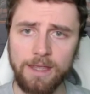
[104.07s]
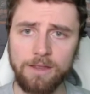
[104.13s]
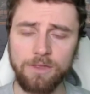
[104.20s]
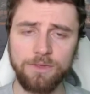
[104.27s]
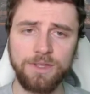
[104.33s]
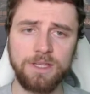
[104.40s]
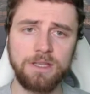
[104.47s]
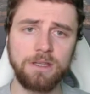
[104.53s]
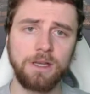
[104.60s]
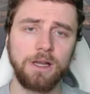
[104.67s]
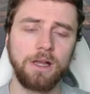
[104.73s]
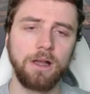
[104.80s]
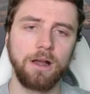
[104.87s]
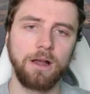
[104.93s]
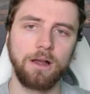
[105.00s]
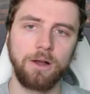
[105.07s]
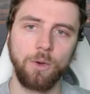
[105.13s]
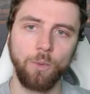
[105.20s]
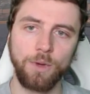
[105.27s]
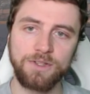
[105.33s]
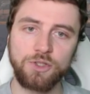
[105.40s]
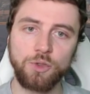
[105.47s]
the
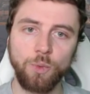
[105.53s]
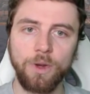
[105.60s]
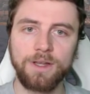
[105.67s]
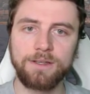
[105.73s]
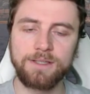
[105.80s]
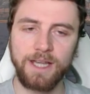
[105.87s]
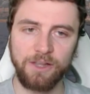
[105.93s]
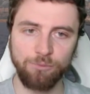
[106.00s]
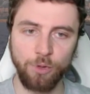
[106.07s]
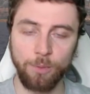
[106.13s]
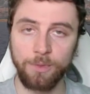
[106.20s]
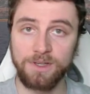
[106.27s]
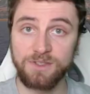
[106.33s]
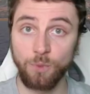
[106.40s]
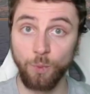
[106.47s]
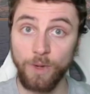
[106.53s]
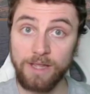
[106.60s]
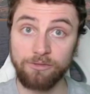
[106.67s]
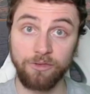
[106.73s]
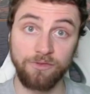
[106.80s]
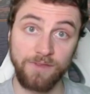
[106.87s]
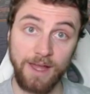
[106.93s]
121 dive bomber is a
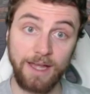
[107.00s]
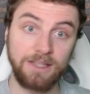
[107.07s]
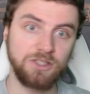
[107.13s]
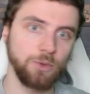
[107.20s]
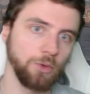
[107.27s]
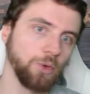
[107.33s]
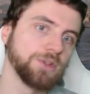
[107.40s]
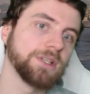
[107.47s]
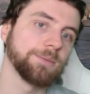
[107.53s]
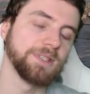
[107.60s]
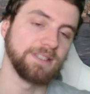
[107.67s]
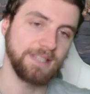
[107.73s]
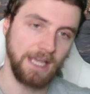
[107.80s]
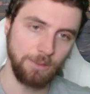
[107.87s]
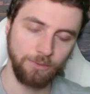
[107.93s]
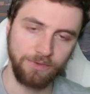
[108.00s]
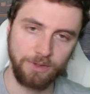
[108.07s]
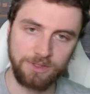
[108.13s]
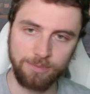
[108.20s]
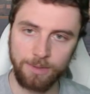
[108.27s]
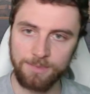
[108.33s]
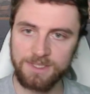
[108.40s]
wave of 9, so it goes up to 10 with
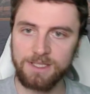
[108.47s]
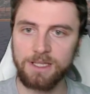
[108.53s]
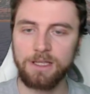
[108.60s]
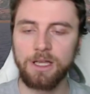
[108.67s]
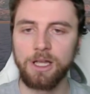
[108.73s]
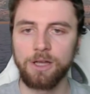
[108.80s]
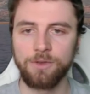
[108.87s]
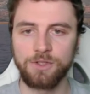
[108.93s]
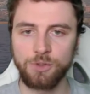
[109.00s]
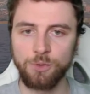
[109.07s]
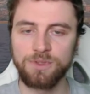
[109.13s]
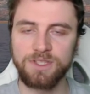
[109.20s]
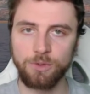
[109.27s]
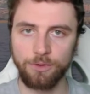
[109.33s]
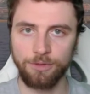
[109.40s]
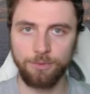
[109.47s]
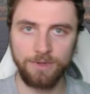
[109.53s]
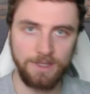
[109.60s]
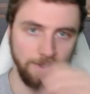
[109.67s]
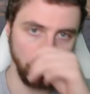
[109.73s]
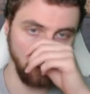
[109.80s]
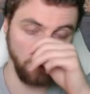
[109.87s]
air supremacy. The
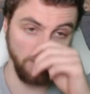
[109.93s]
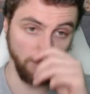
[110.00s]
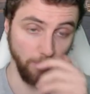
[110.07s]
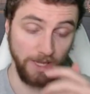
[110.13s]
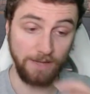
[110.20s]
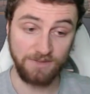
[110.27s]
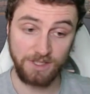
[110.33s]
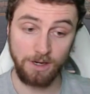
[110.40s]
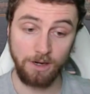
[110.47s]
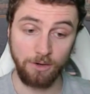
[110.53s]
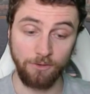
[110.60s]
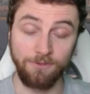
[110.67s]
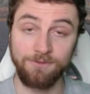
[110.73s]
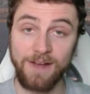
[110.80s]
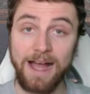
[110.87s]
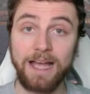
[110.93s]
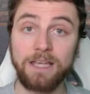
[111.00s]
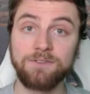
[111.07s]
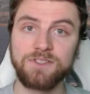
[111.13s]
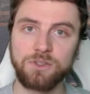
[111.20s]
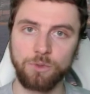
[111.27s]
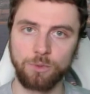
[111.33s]
203, the waves are of
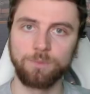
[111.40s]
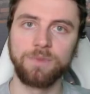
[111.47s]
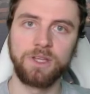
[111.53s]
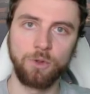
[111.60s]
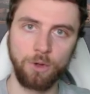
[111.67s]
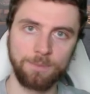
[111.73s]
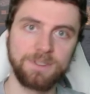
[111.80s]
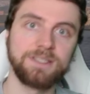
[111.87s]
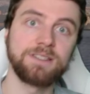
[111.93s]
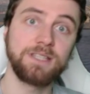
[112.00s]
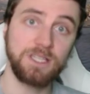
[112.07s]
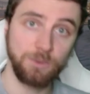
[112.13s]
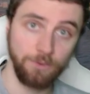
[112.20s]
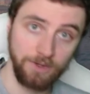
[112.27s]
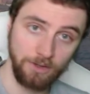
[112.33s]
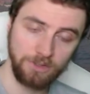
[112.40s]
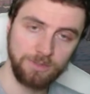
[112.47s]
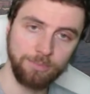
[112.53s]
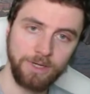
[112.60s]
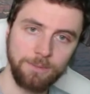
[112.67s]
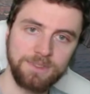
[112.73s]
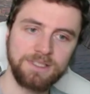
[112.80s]
5, so they go up to 6 with air
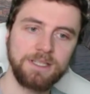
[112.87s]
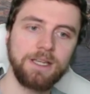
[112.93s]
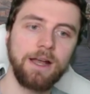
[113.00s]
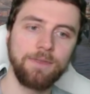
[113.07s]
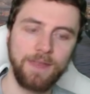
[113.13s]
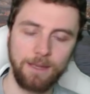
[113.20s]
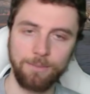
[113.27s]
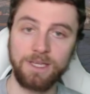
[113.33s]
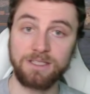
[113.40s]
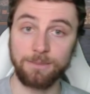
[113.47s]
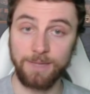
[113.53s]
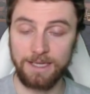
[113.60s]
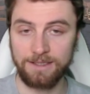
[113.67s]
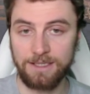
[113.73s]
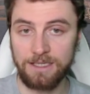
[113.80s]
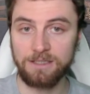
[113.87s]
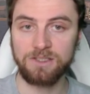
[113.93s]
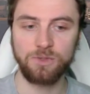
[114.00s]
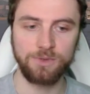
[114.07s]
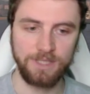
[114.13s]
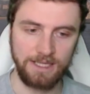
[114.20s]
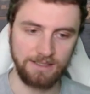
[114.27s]
supremacy, and that makes them 18,
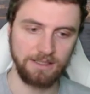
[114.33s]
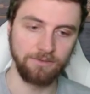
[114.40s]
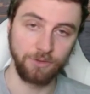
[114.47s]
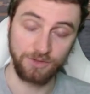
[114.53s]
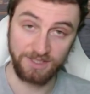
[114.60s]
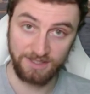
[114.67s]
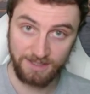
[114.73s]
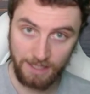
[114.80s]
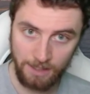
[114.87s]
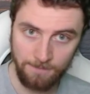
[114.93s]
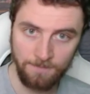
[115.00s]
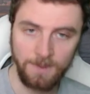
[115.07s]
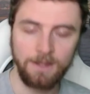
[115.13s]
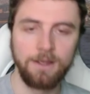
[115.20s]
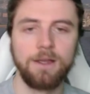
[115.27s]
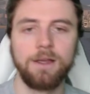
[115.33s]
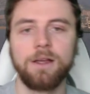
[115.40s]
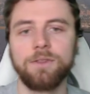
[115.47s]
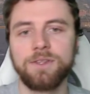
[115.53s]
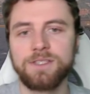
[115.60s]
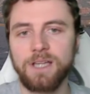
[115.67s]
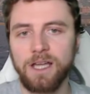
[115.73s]
so it's 18 versus 10.
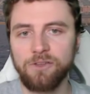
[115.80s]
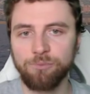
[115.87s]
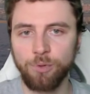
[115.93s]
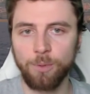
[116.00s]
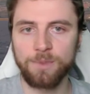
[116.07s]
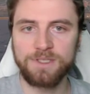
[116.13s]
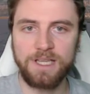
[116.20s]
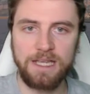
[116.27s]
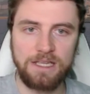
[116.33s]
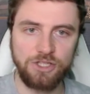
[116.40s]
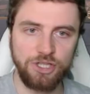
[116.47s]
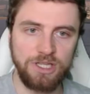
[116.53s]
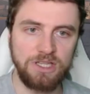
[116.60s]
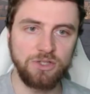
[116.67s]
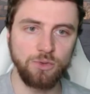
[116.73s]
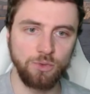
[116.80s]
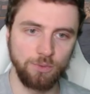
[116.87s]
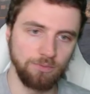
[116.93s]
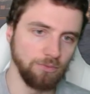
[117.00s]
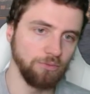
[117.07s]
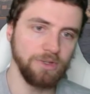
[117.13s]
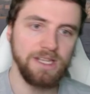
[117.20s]
The dive bombers HE do
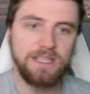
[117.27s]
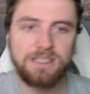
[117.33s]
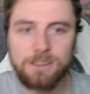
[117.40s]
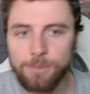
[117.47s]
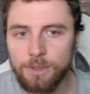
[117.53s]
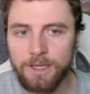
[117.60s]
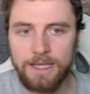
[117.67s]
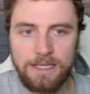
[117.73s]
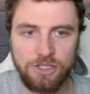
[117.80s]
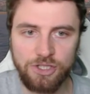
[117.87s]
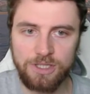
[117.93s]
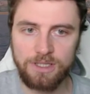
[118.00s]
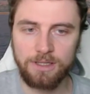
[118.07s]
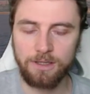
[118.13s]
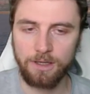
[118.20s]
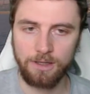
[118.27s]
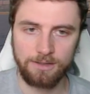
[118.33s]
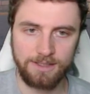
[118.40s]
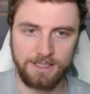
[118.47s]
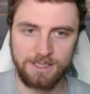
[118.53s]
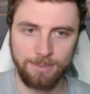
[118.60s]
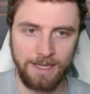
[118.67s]
reasonable HE
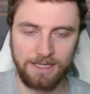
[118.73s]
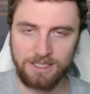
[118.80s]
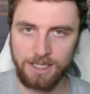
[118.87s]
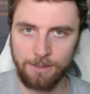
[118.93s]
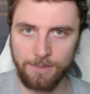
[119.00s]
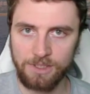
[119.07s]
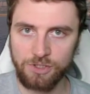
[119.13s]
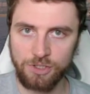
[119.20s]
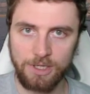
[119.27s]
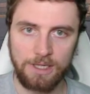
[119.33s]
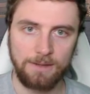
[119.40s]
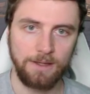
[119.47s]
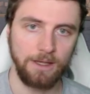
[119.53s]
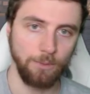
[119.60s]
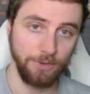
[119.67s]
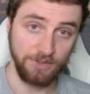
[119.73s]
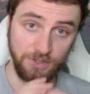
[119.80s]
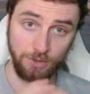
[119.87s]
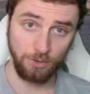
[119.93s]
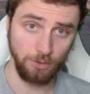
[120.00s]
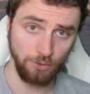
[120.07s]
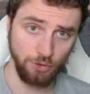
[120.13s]
splash damage with a
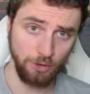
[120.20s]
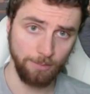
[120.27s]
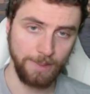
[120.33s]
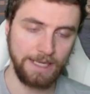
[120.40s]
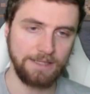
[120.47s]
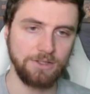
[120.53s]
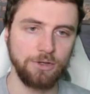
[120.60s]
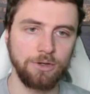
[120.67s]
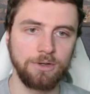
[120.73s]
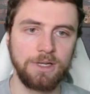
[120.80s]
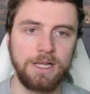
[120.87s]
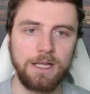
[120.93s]
circle drop pattern,